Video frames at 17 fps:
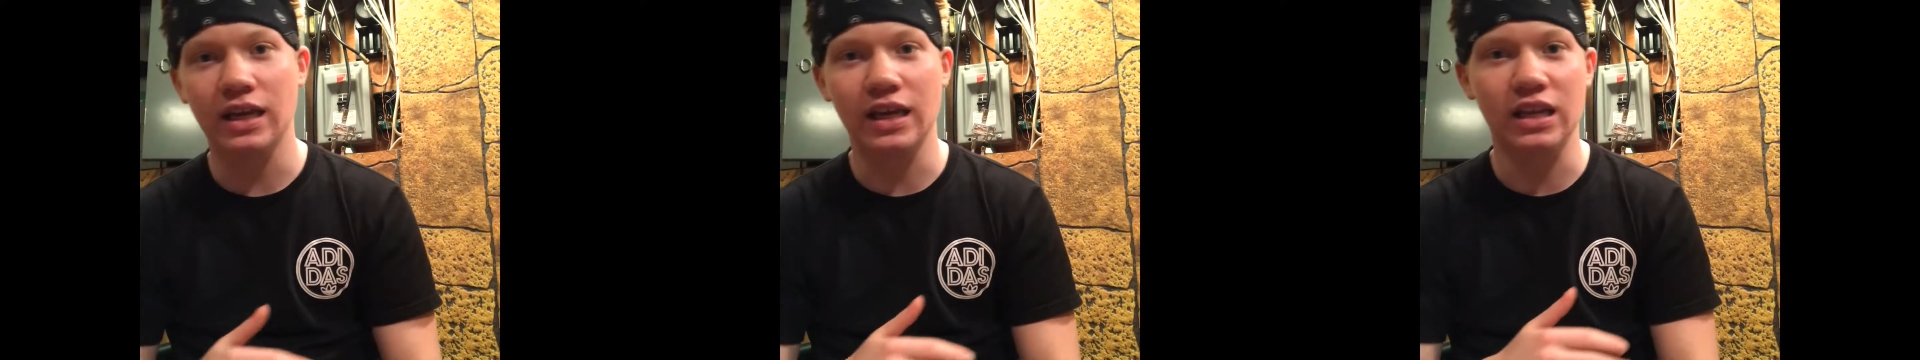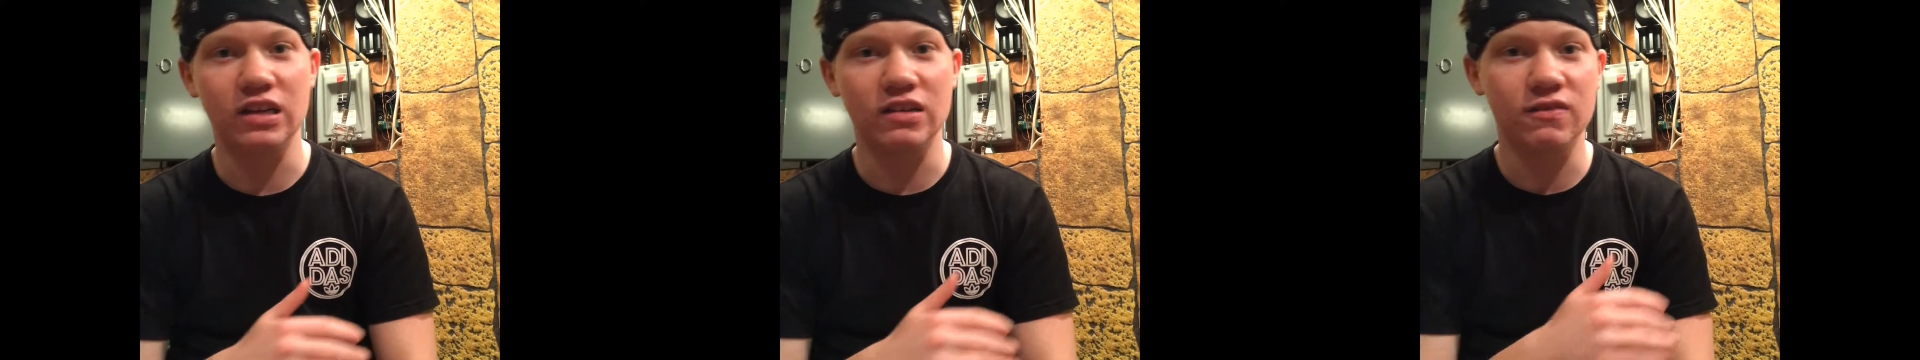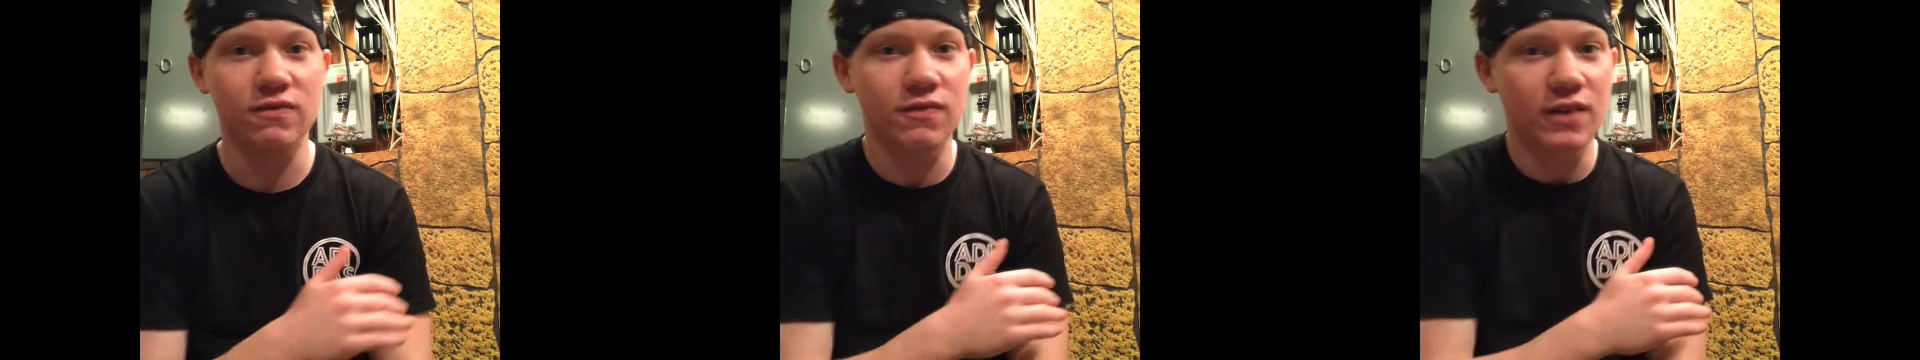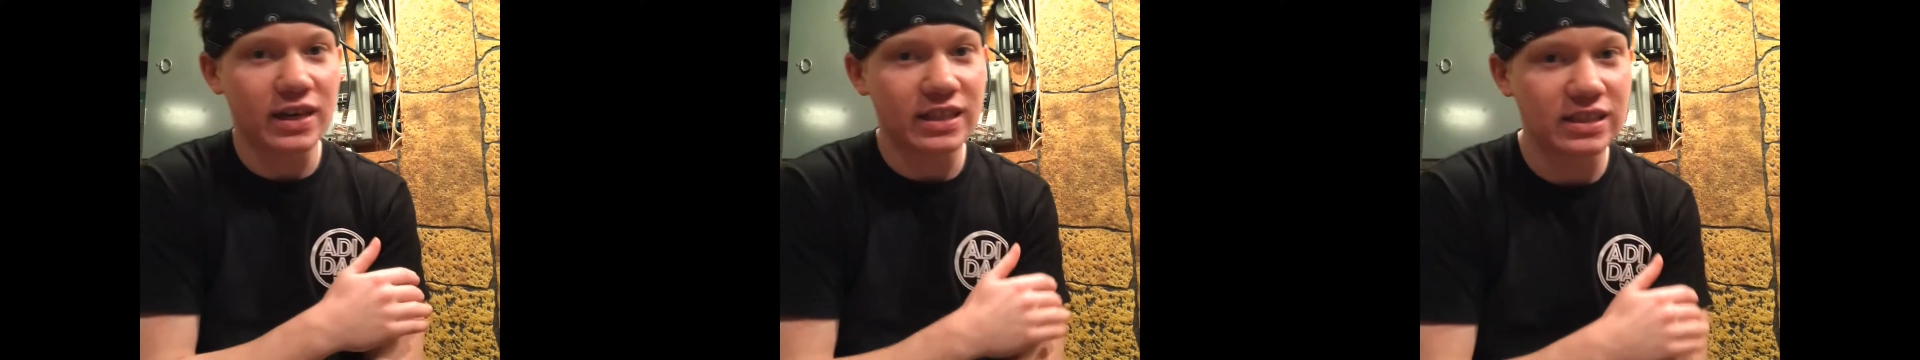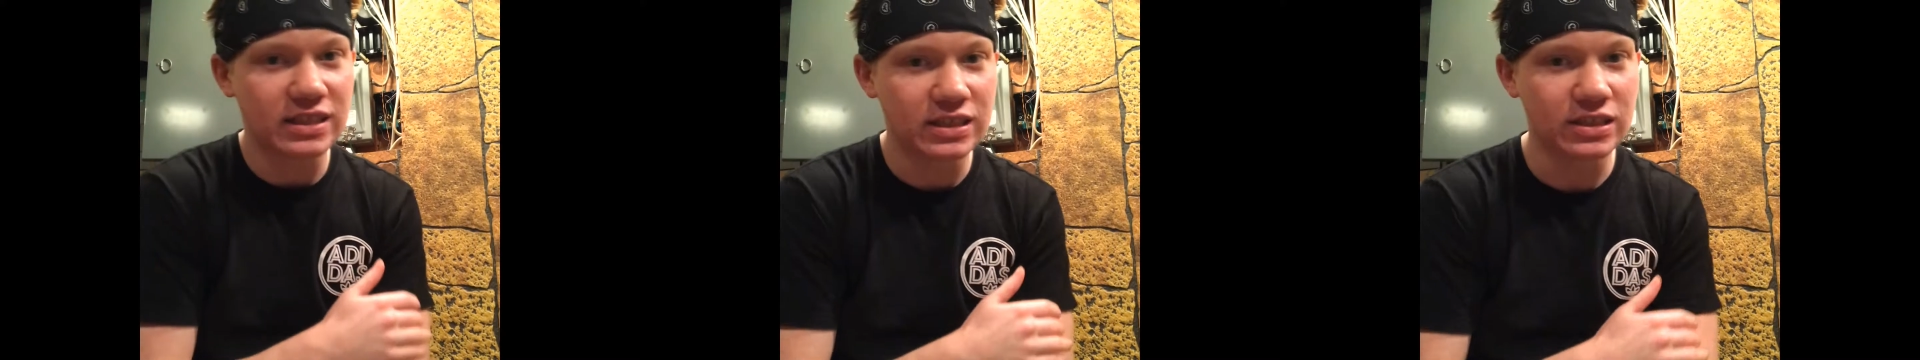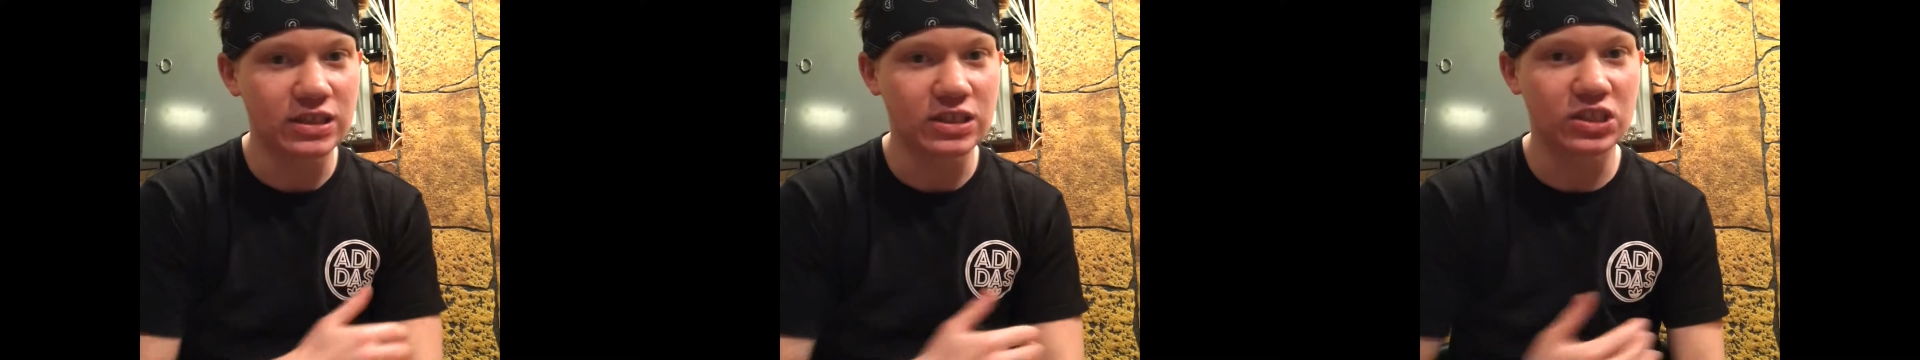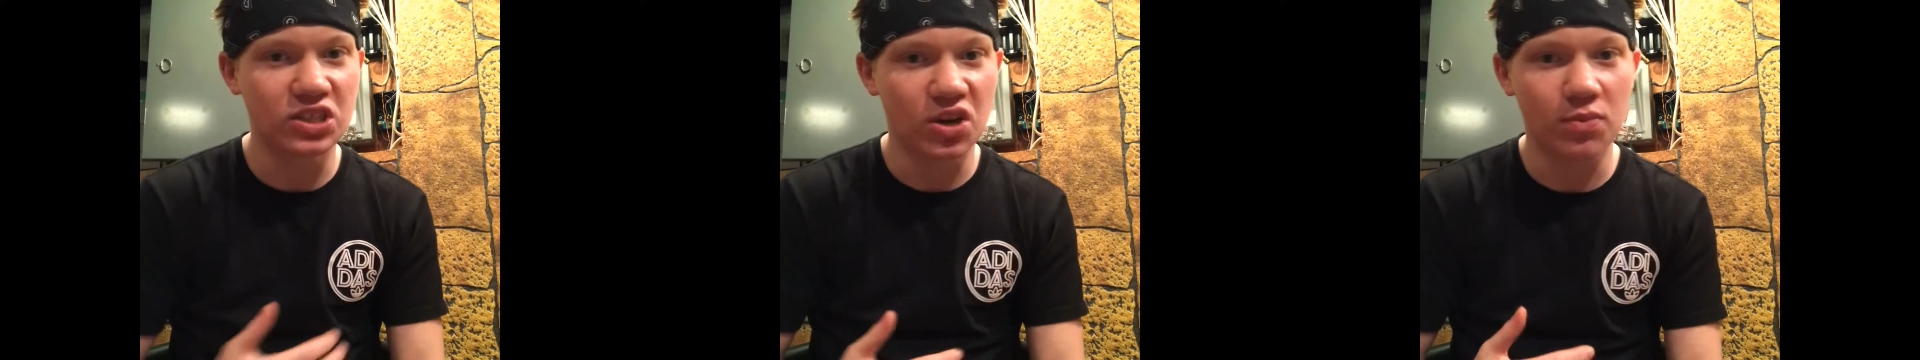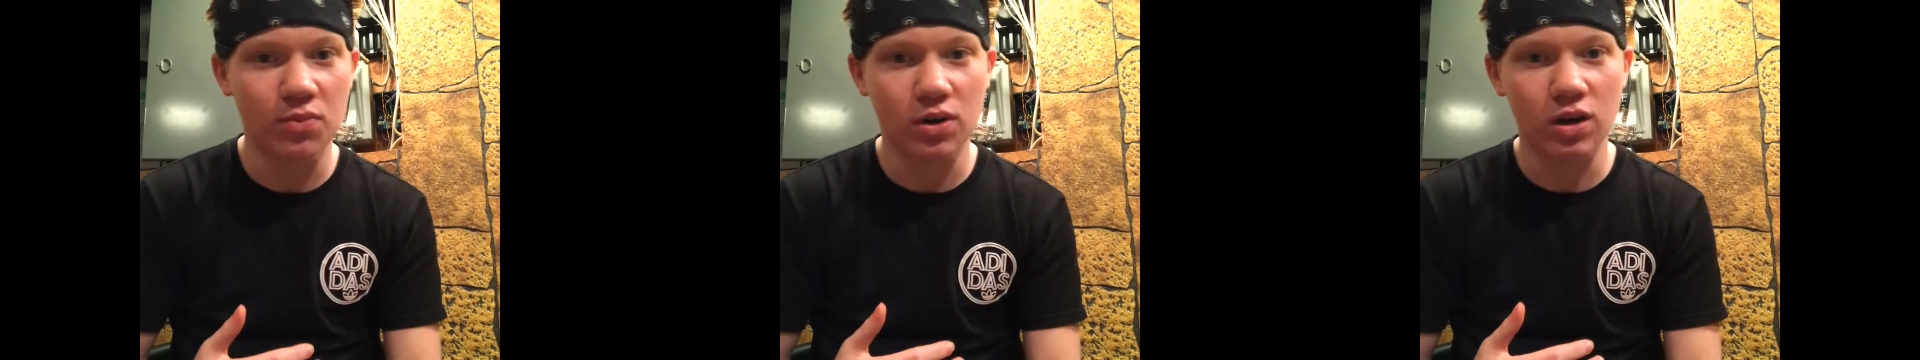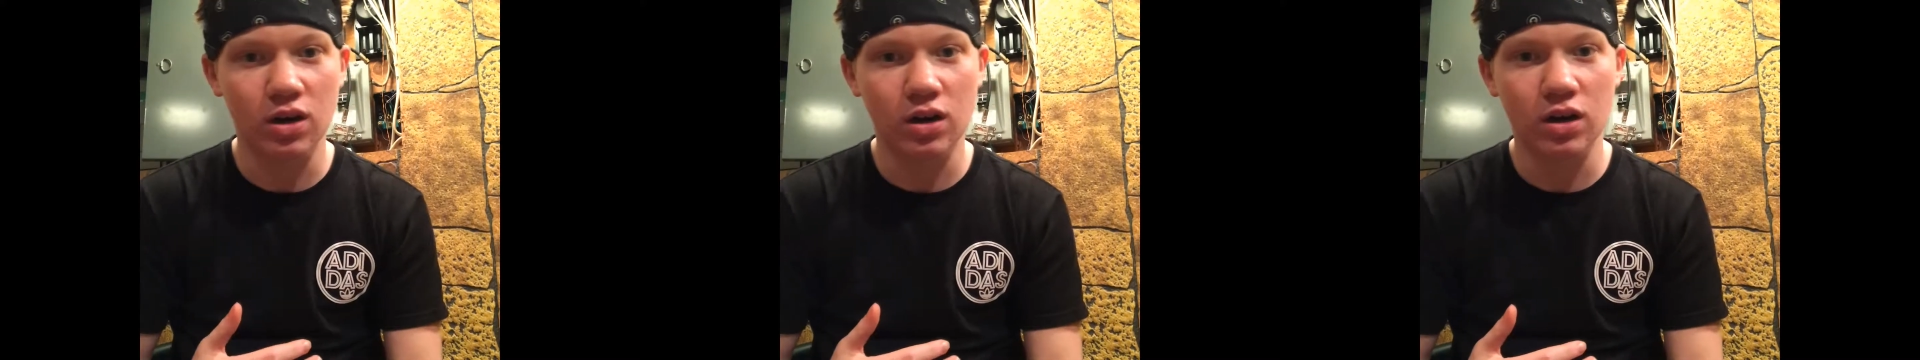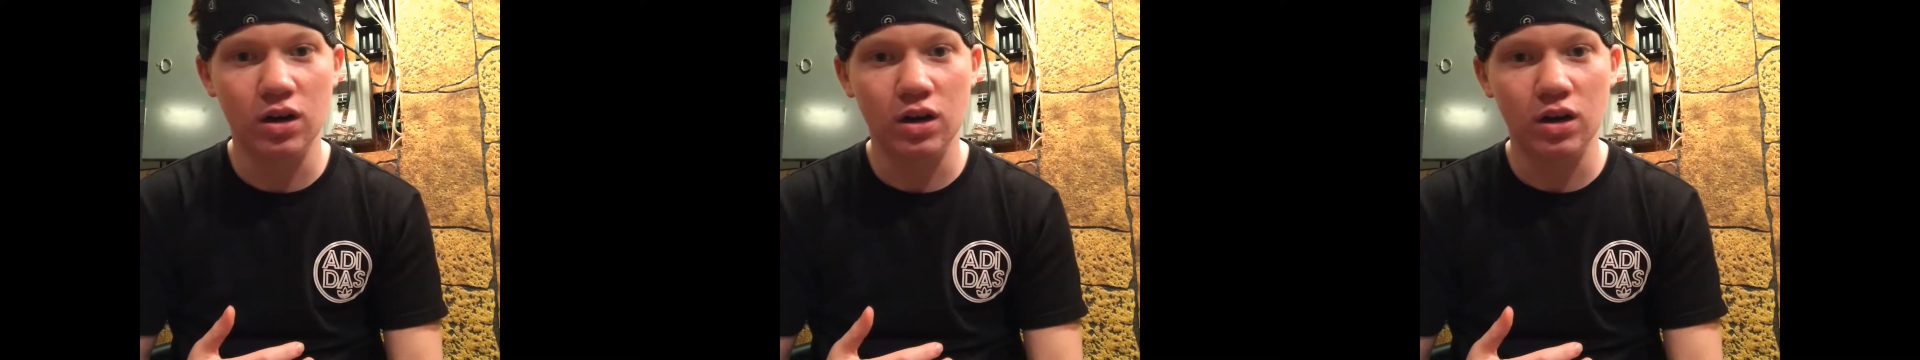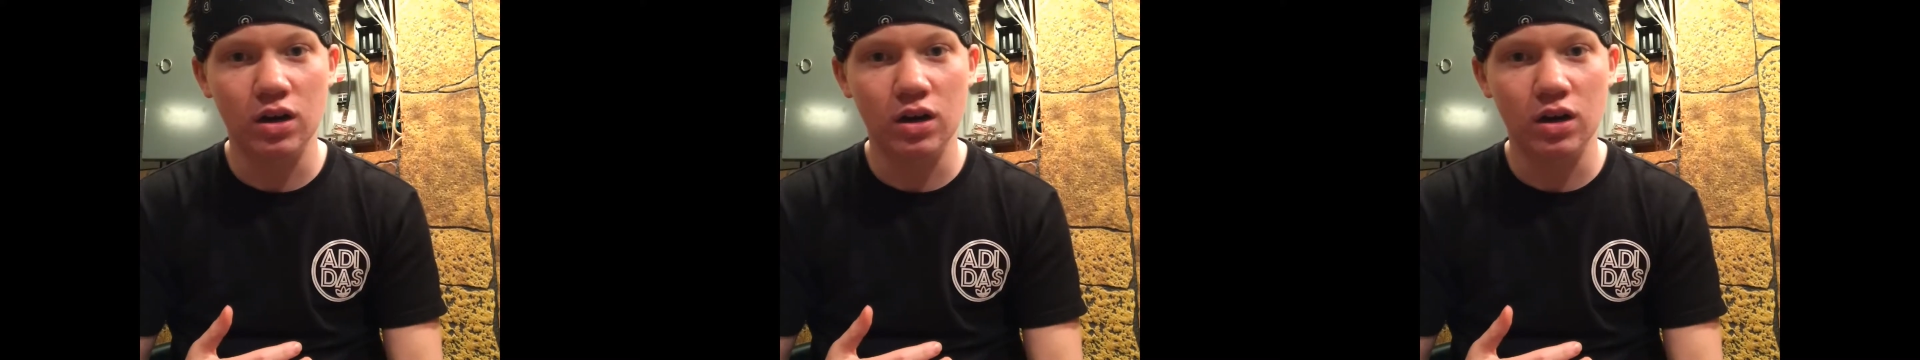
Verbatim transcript: getting fights in the summer.